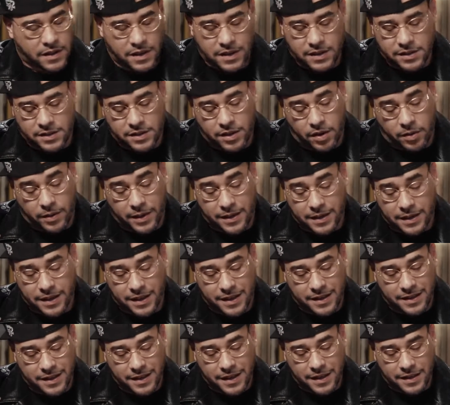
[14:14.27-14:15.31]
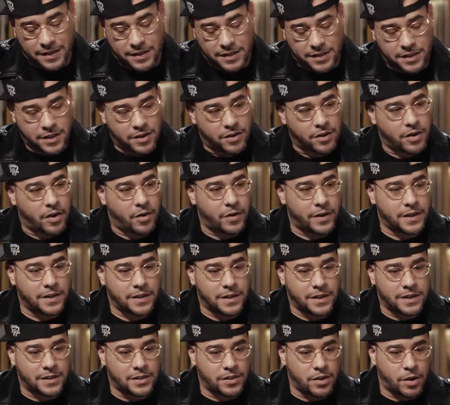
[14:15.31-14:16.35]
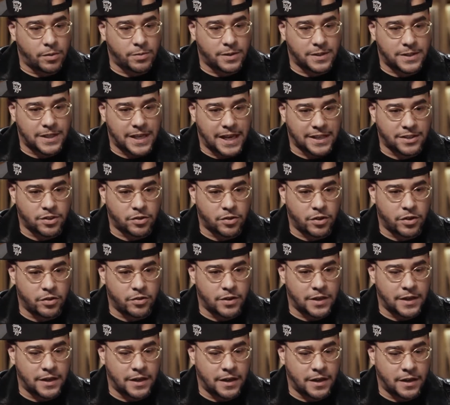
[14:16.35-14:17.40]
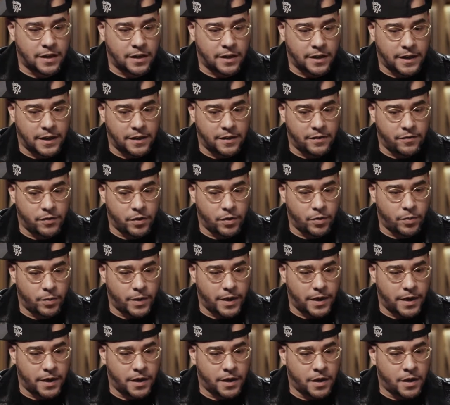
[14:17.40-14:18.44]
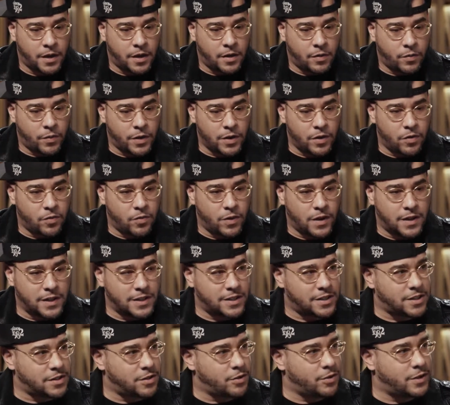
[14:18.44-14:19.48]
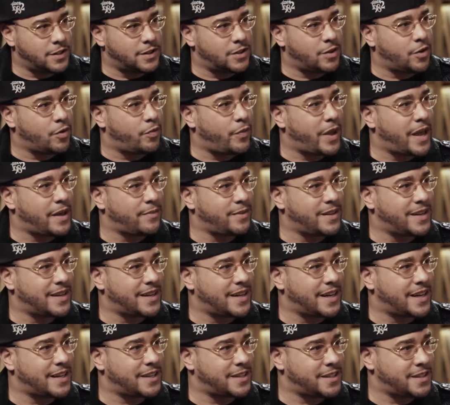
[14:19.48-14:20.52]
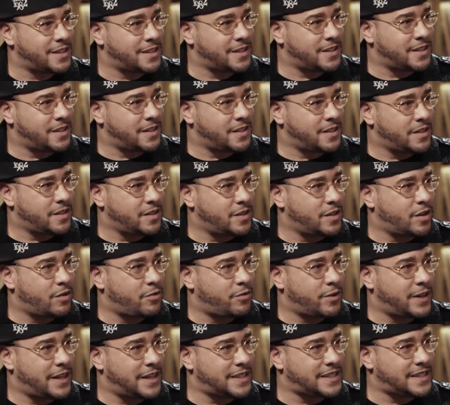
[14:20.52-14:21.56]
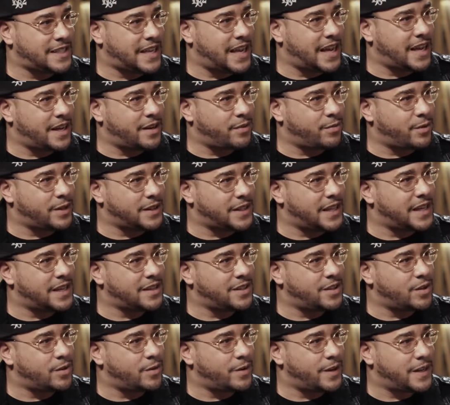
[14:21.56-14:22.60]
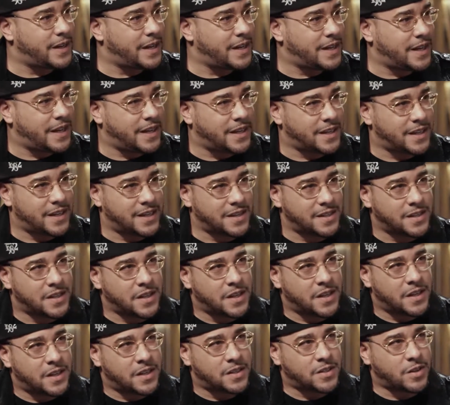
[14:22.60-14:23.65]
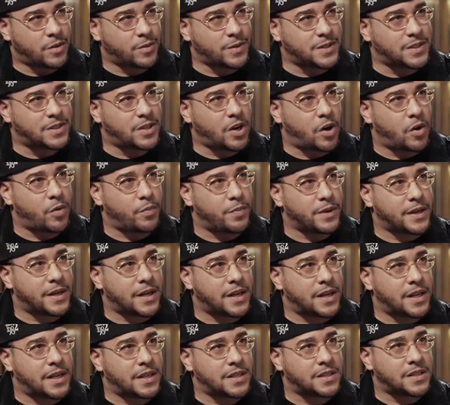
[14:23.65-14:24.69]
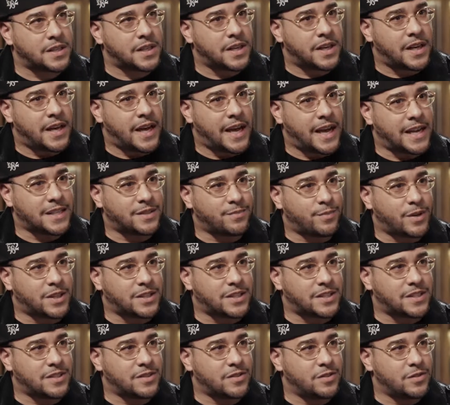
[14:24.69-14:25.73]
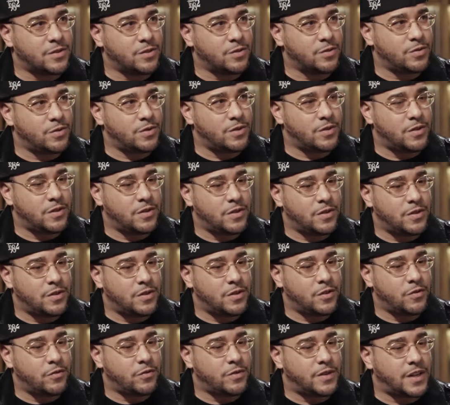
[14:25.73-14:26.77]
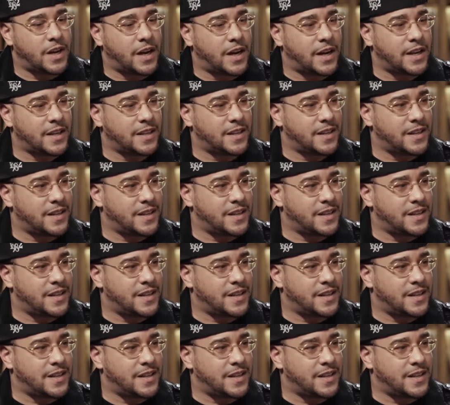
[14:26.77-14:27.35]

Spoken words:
was dope, and it's still going. It's dope to see. I saw you did an interview where you really saluted Lil Baby and Gunna, for their sound and what they're doing, and so it's dope because as much as you've done,